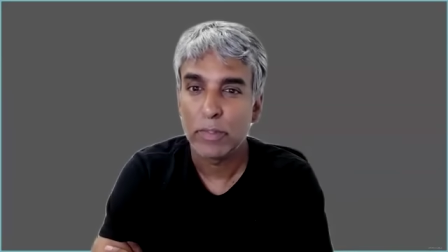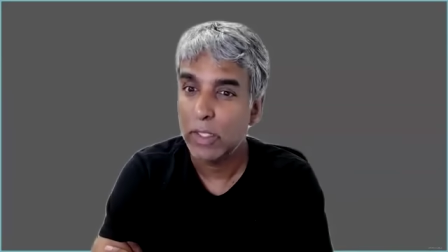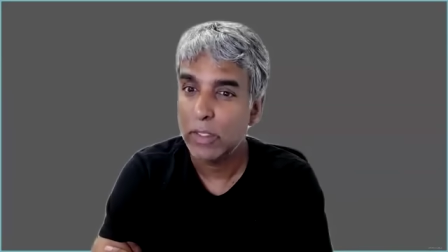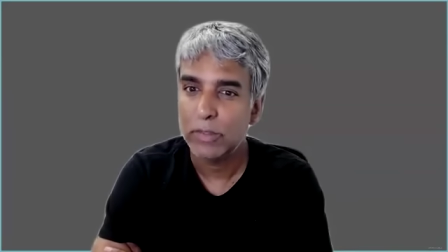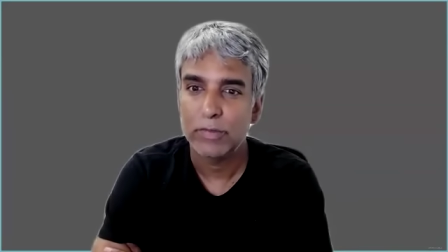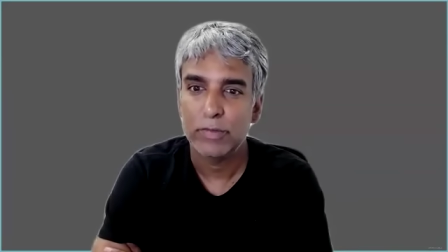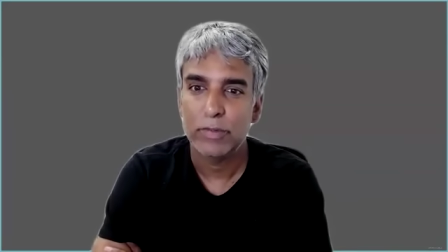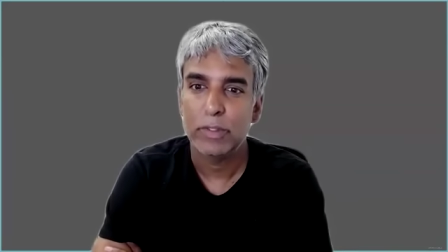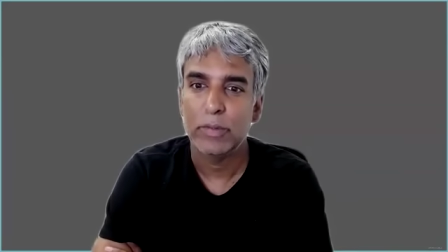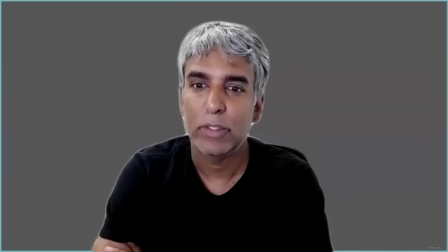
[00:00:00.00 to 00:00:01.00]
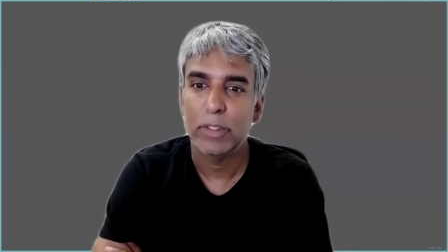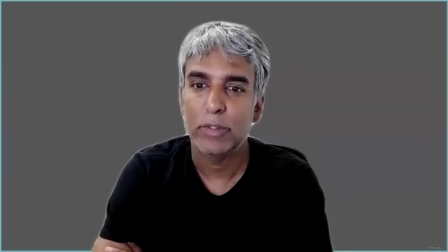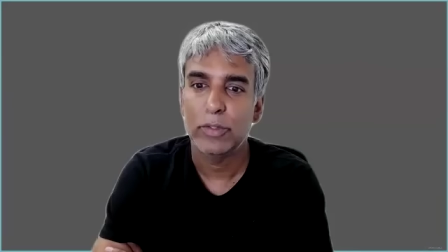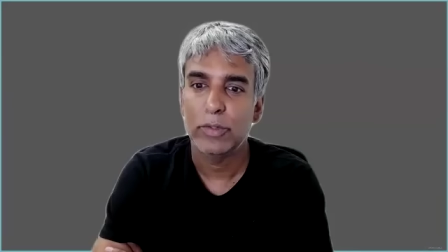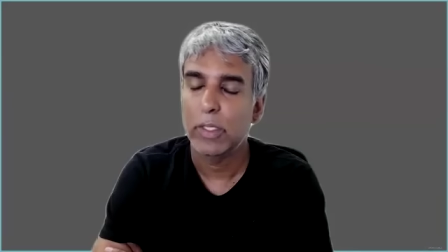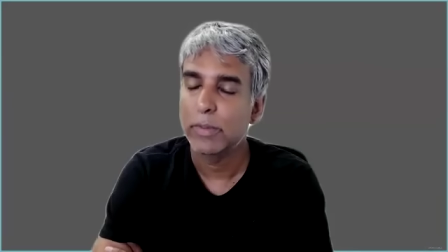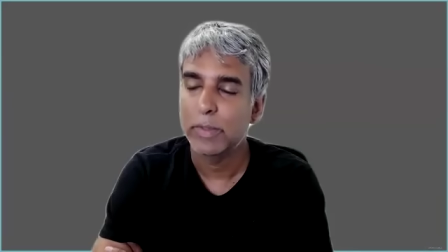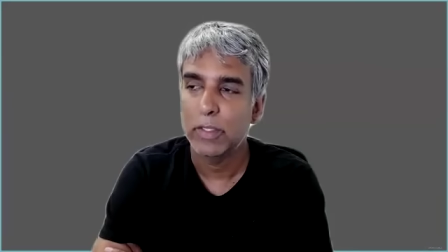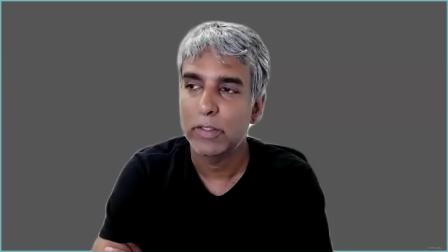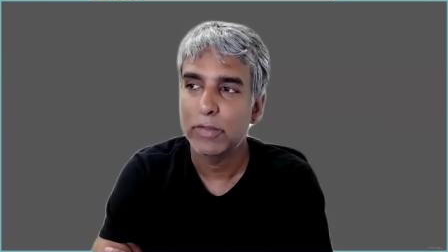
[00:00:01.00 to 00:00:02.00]
Lots of
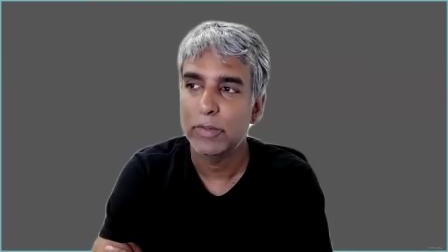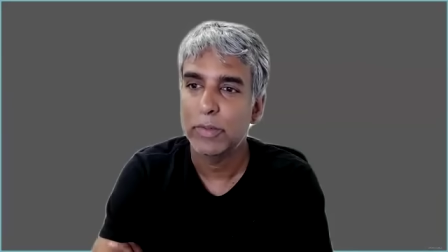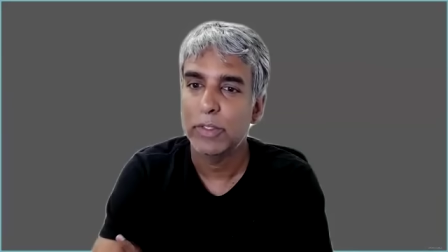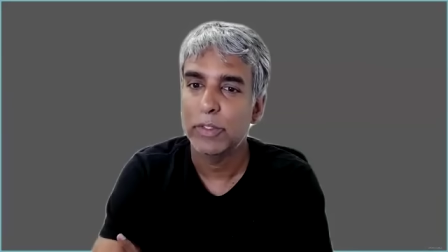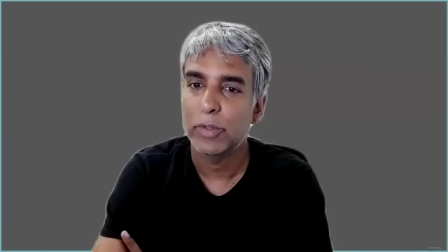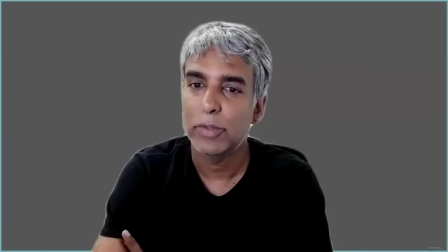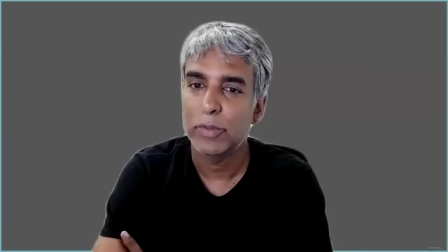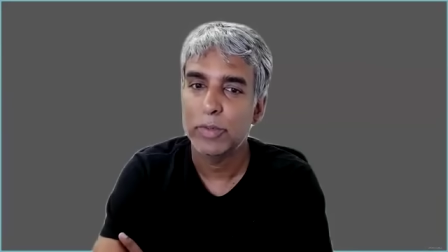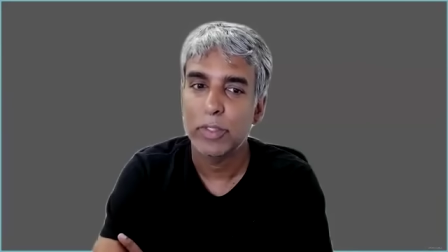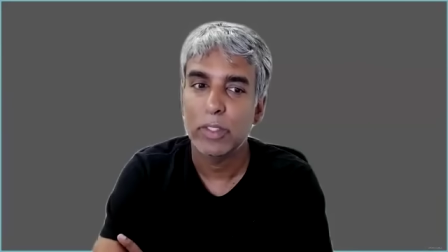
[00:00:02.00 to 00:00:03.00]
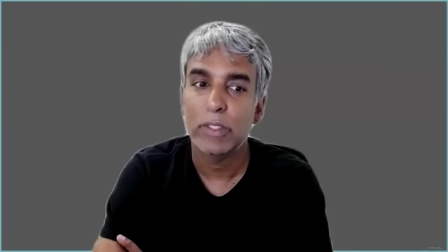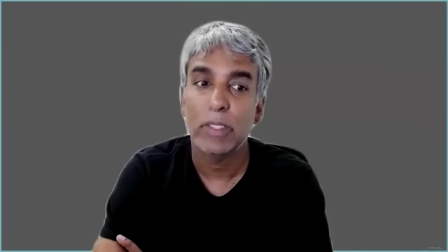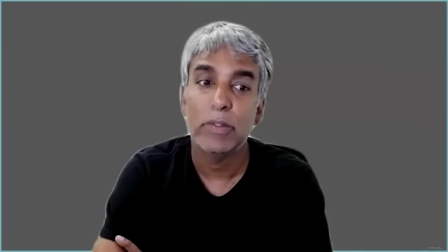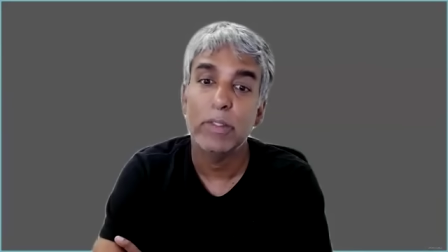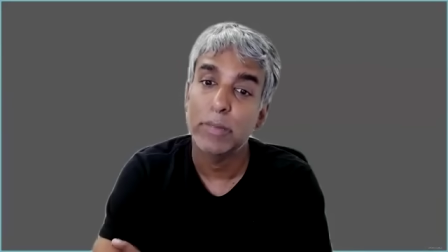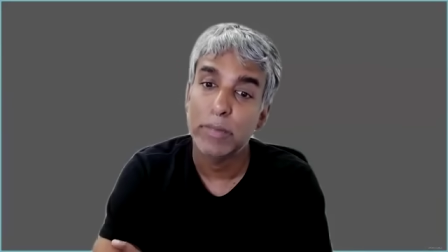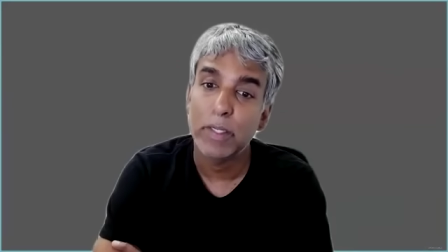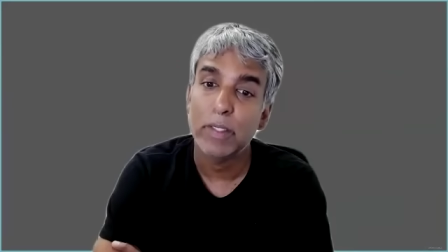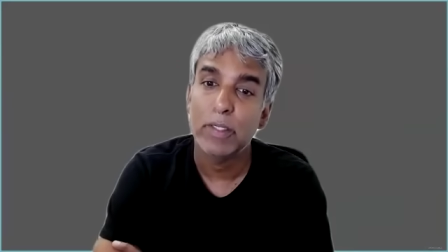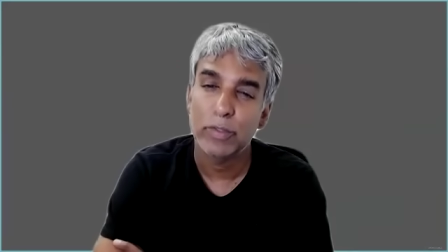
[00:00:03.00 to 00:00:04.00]
Israeli drones were shot down. The
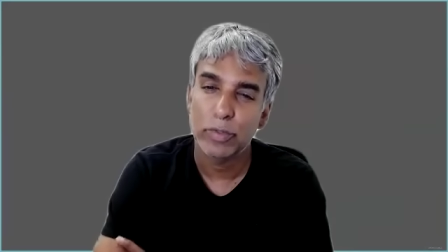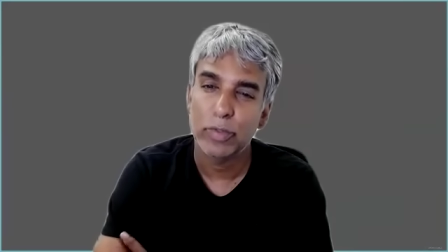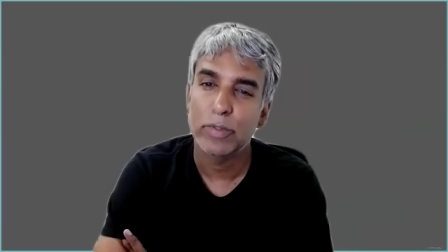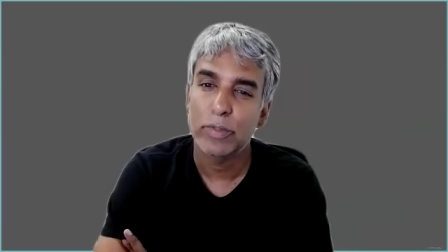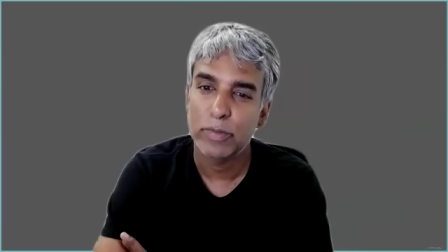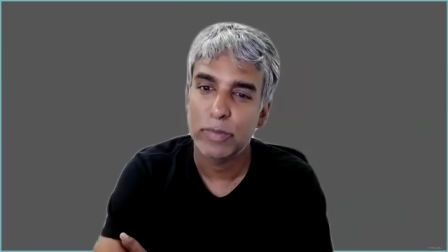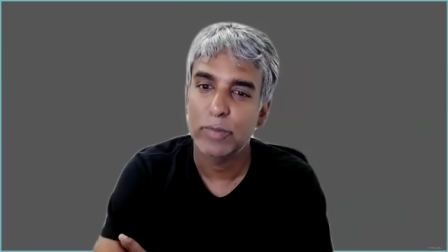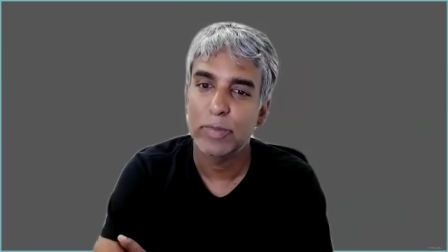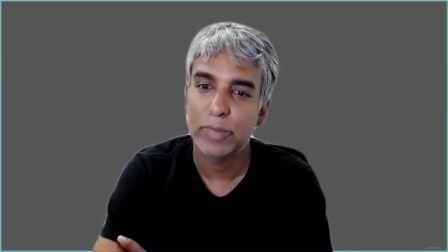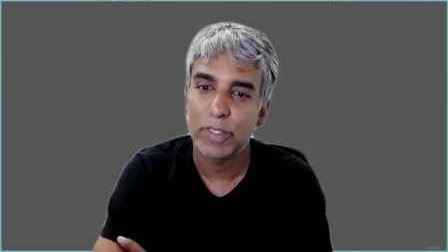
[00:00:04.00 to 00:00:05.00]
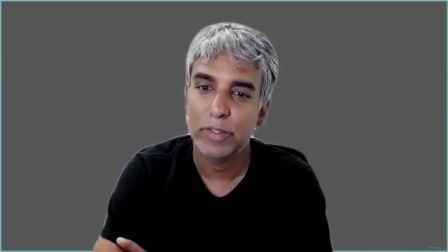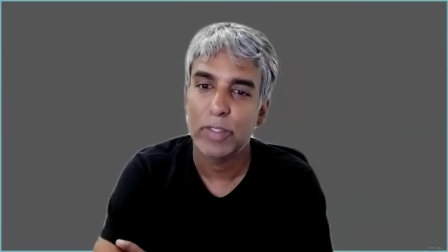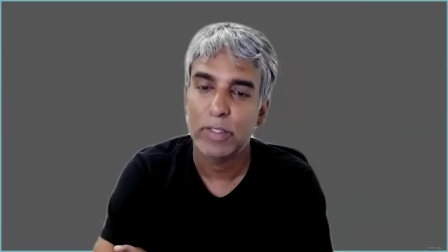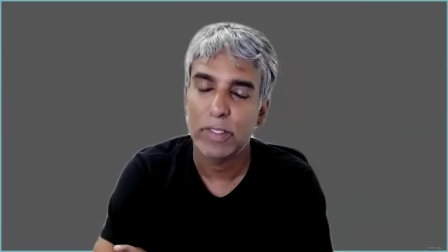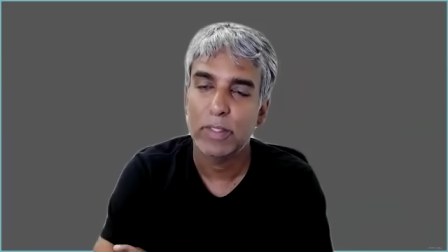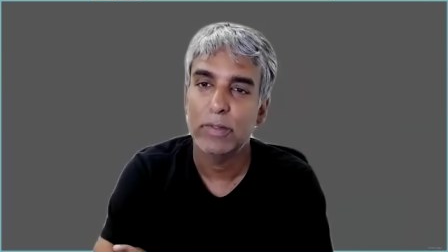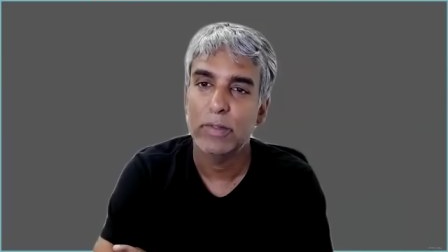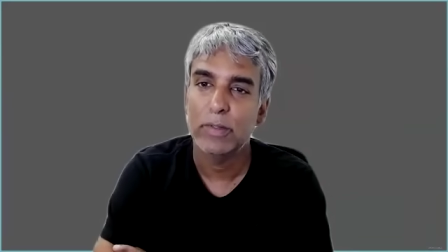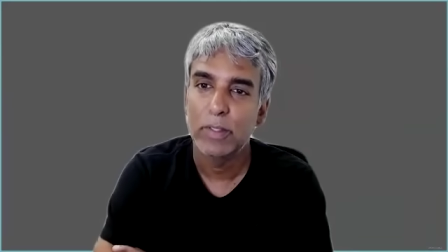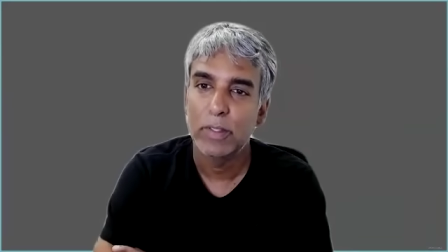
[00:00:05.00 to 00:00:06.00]
American drones were being shot
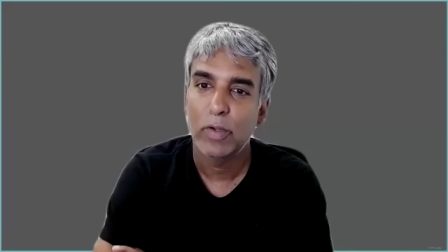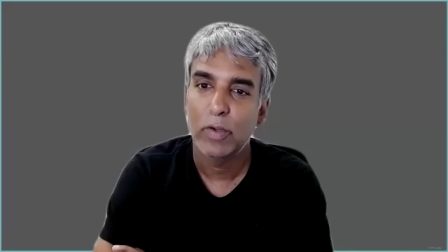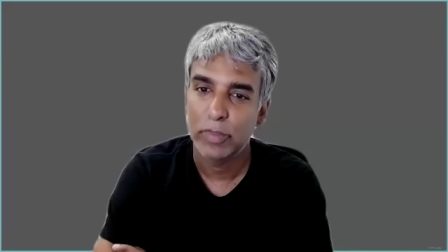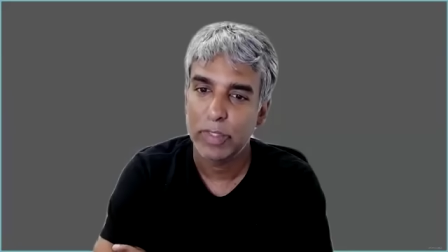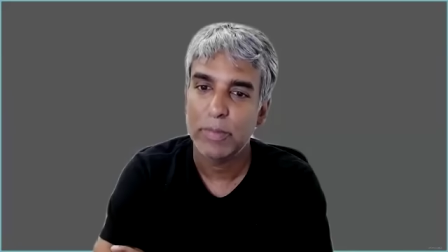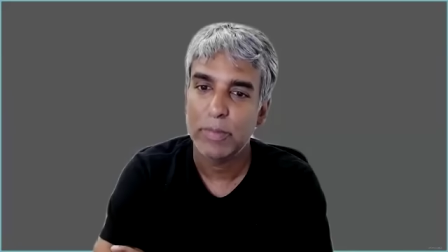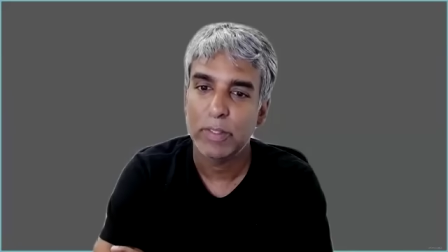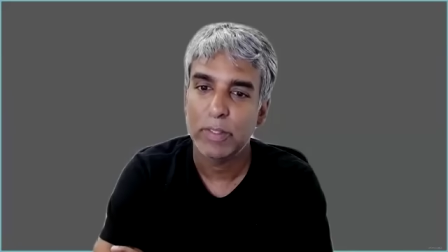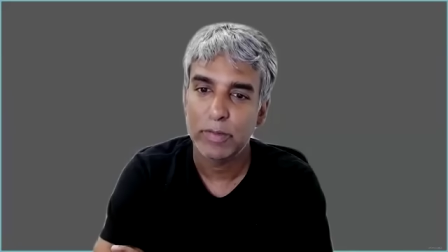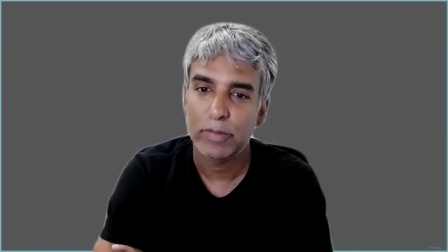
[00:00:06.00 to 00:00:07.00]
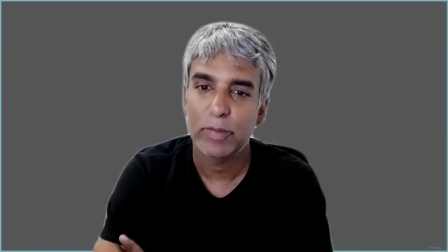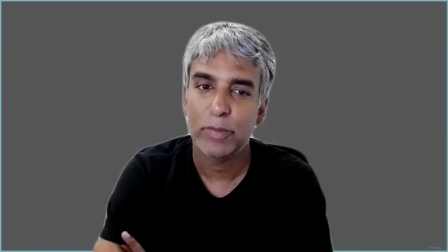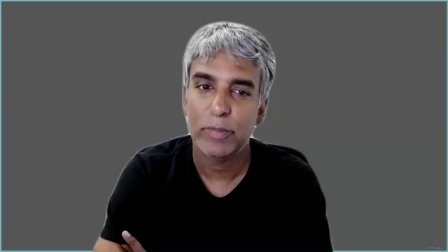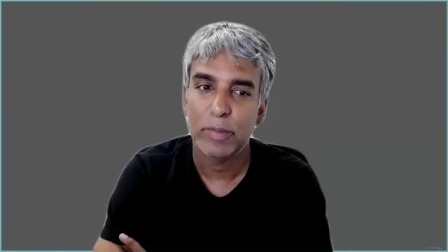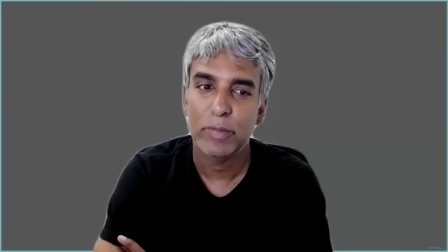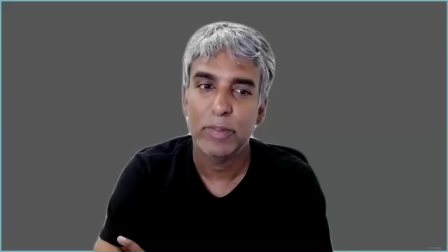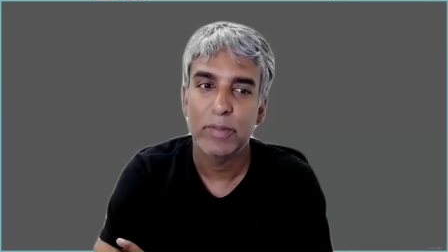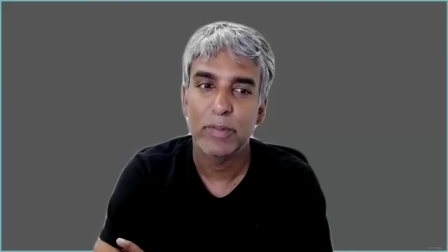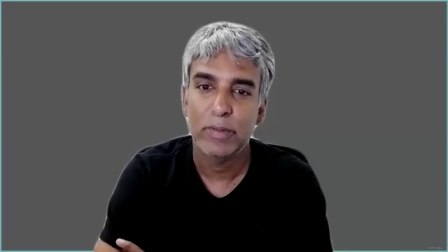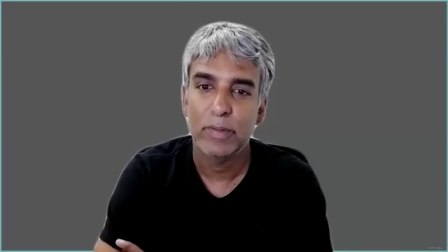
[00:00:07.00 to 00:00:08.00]
down over Yemen, if you
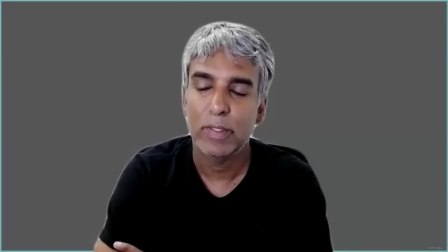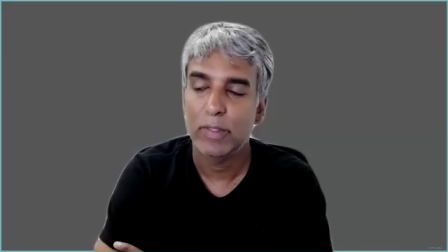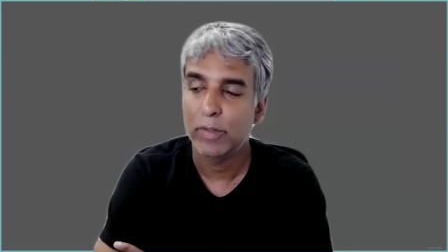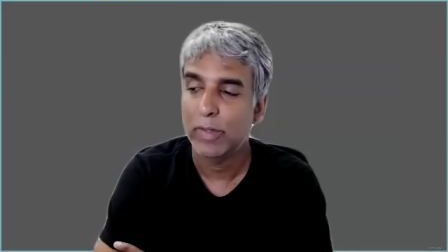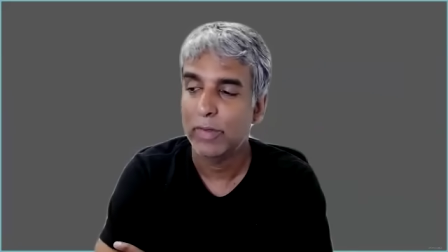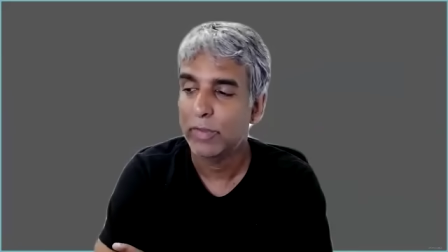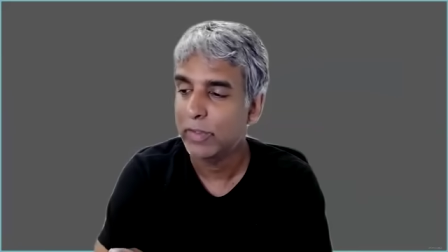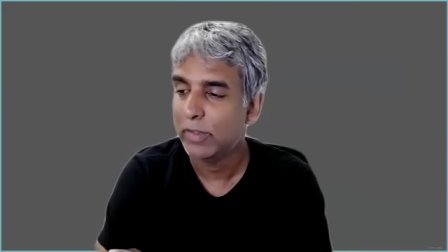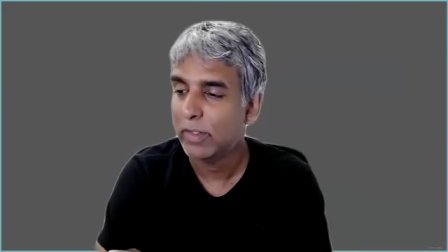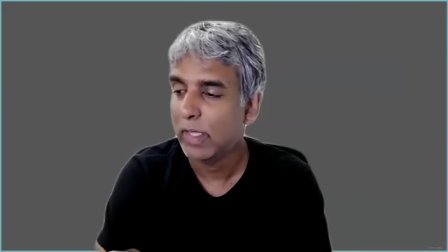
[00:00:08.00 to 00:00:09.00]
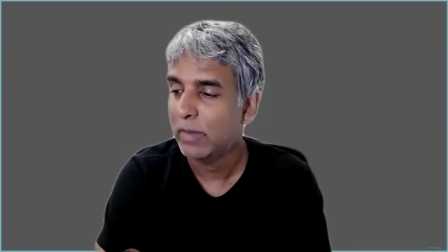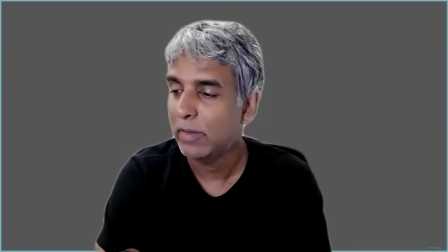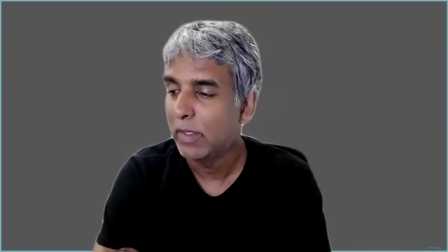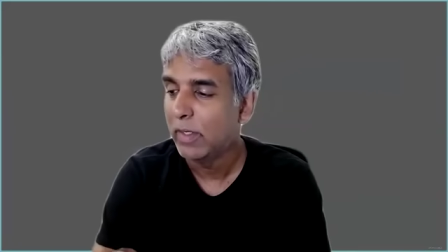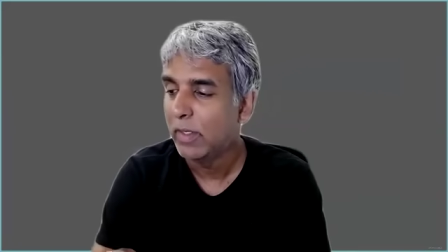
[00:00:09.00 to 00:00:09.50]
remember. You haven't heard of that